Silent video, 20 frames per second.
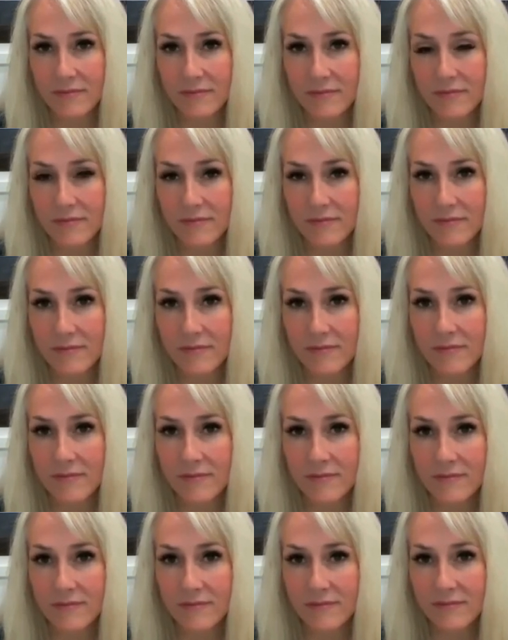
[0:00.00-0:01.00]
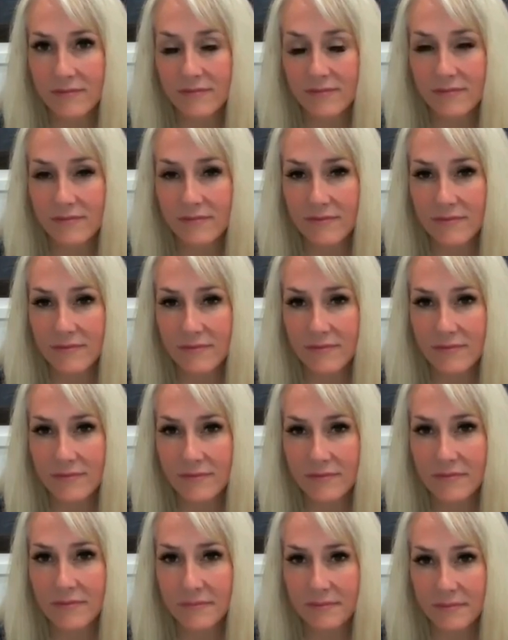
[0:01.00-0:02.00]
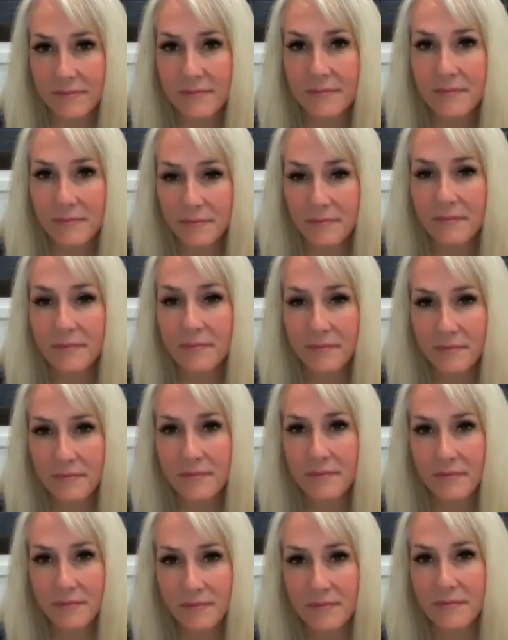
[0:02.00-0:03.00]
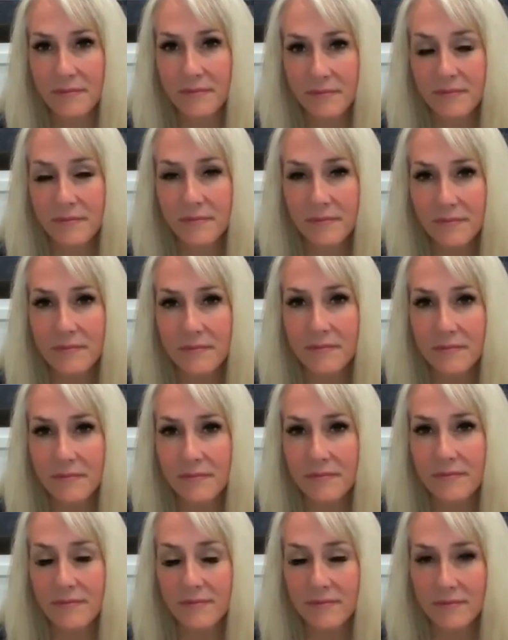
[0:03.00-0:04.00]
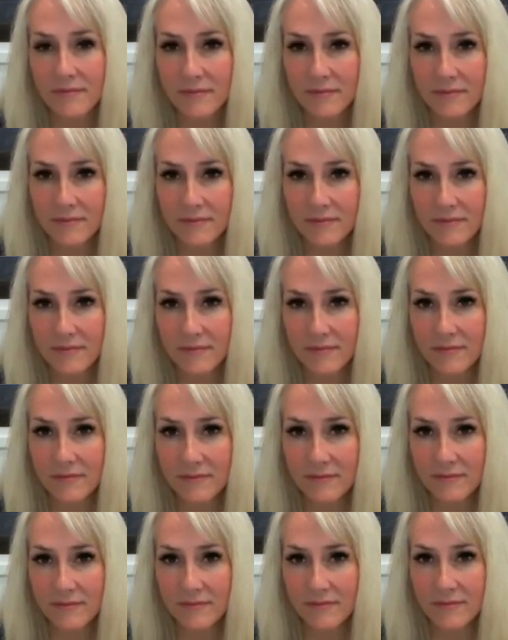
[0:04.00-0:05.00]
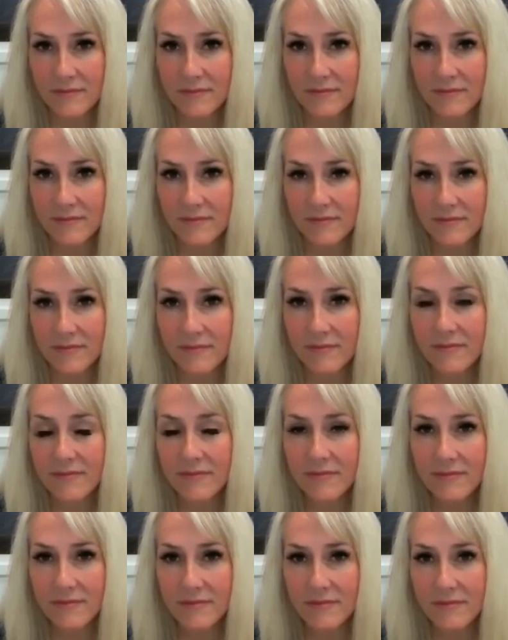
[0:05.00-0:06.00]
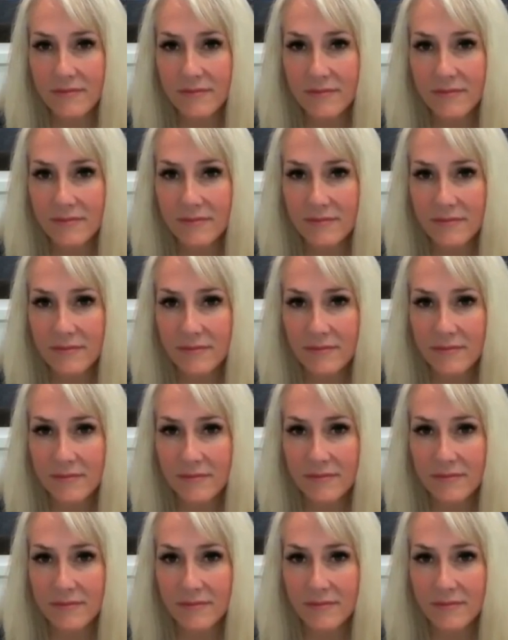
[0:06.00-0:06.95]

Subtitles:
[no speech]